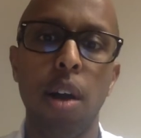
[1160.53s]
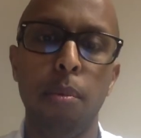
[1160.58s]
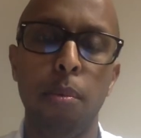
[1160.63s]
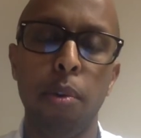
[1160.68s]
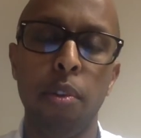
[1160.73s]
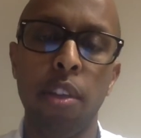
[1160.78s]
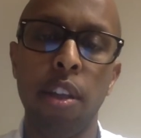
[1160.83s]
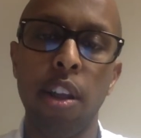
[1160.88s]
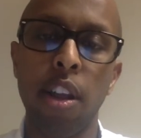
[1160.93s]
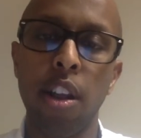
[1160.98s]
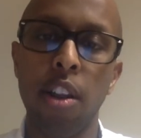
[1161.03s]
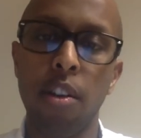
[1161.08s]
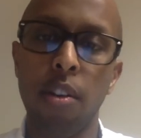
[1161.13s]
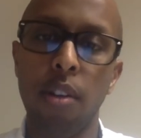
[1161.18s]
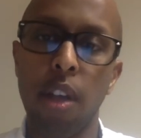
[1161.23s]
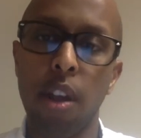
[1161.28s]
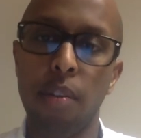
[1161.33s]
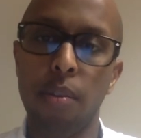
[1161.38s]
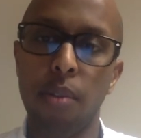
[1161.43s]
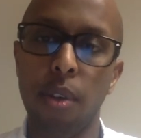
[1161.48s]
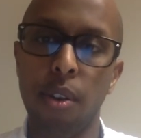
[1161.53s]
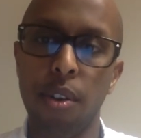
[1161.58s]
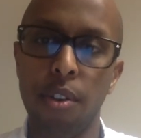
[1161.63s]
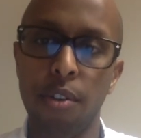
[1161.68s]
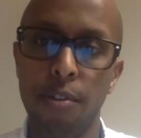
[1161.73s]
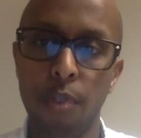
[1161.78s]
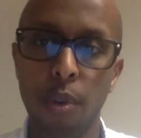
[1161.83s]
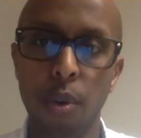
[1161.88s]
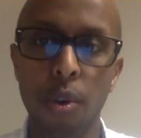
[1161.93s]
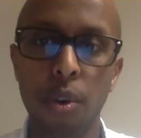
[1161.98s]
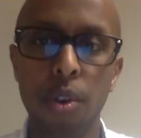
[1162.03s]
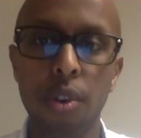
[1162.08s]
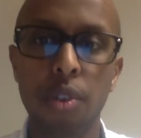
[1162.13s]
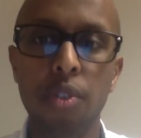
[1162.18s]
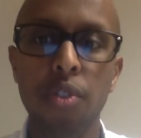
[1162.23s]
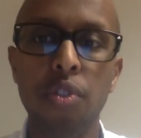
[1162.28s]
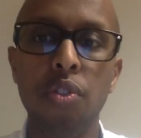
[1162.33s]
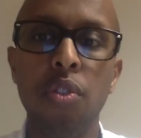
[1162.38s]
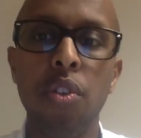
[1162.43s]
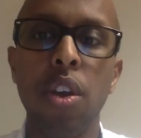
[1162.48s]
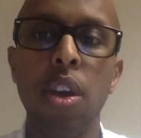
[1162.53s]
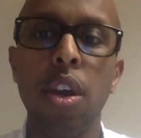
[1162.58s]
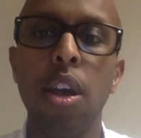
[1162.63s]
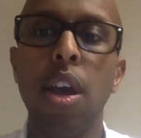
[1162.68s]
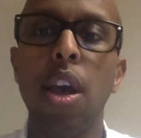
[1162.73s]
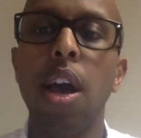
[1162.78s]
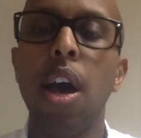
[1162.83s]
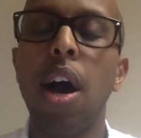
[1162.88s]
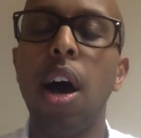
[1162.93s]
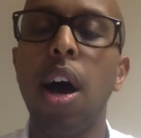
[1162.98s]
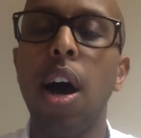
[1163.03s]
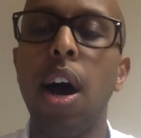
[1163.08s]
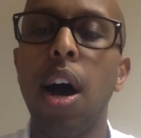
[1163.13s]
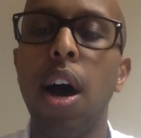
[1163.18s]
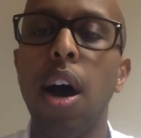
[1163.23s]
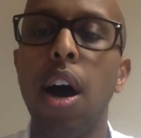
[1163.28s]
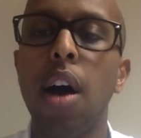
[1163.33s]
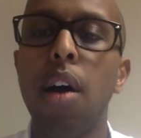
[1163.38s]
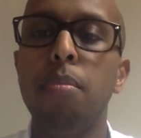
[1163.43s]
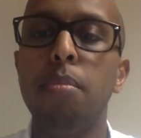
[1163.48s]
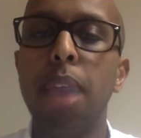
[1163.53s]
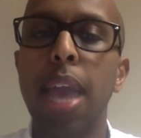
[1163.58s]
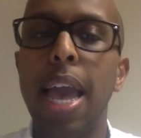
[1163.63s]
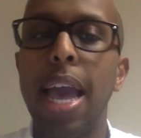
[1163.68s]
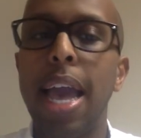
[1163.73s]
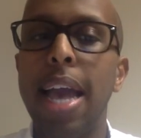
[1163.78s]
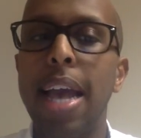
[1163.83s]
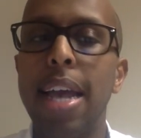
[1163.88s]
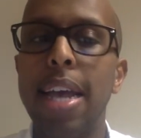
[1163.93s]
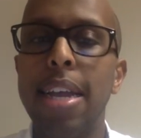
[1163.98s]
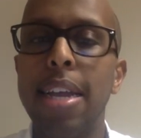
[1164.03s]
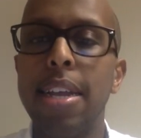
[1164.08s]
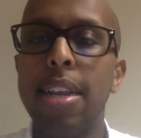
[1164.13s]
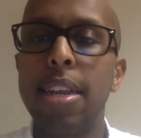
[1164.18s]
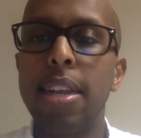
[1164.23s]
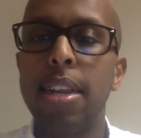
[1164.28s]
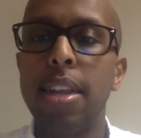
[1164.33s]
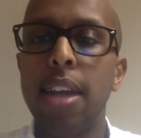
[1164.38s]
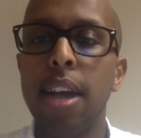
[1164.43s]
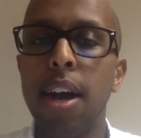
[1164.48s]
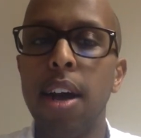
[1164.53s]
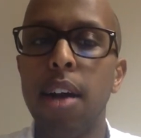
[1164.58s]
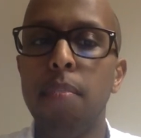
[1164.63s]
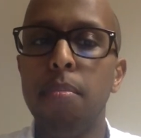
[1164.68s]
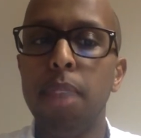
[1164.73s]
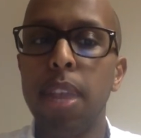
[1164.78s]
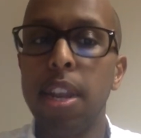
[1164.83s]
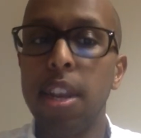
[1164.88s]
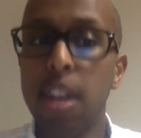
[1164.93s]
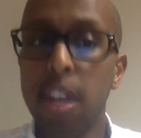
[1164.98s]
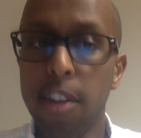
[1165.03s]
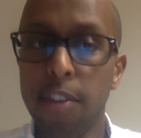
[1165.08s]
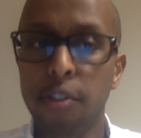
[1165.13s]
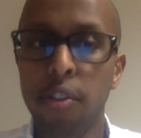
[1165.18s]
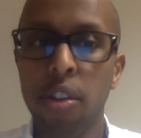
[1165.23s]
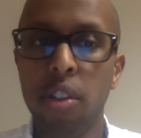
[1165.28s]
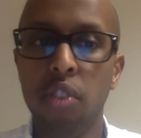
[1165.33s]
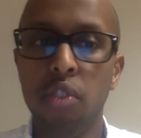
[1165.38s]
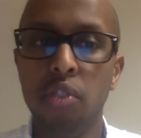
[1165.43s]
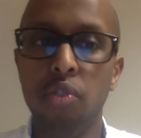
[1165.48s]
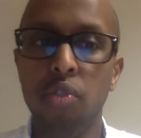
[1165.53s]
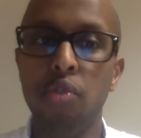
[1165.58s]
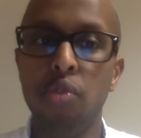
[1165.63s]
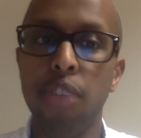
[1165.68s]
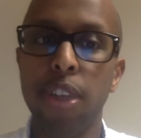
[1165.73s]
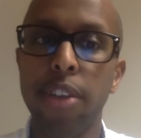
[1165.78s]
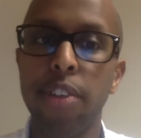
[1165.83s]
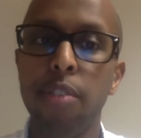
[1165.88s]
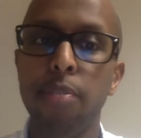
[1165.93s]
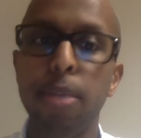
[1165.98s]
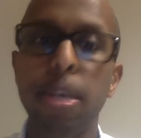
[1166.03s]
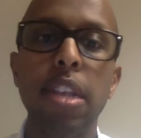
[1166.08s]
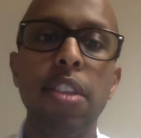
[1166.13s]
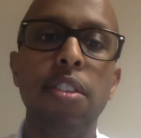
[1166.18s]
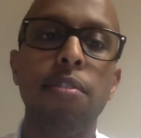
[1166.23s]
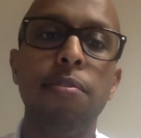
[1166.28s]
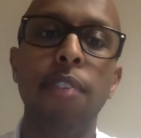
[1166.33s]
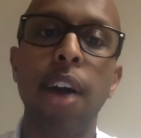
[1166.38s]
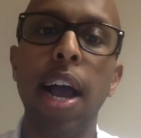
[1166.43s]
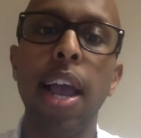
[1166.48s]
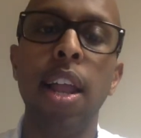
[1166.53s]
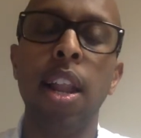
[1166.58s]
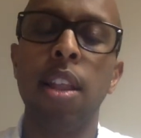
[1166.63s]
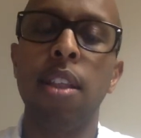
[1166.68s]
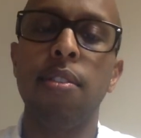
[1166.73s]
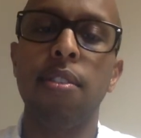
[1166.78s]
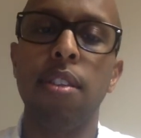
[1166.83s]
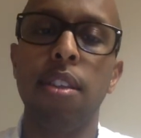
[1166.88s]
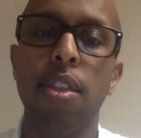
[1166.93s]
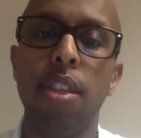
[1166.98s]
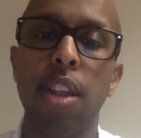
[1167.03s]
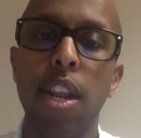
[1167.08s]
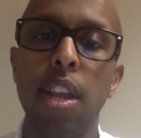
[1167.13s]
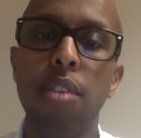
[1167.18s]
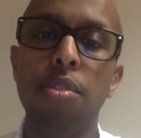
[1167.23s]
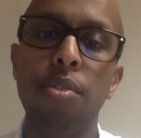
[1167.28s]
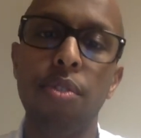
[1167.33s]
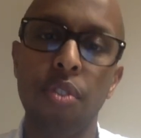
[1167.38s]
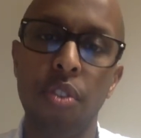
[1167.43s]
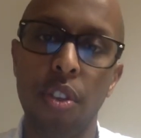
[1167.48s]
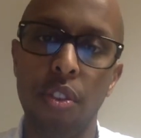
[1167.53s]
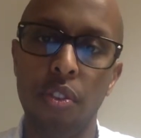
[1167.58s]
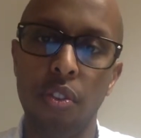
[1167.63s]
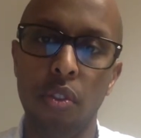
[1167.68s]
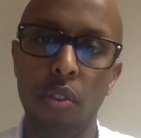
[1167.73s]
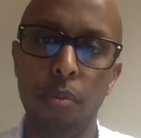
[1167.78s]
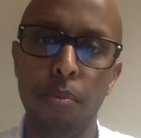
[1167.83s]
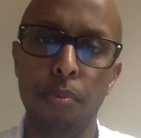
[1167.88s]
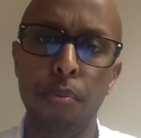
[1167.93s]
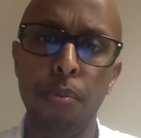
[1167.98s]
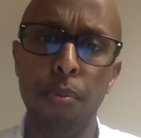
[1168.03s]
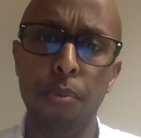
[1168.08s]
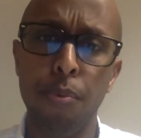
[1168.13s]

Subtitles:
particularly around divorce, and indifference to gender-based violence in the legal system.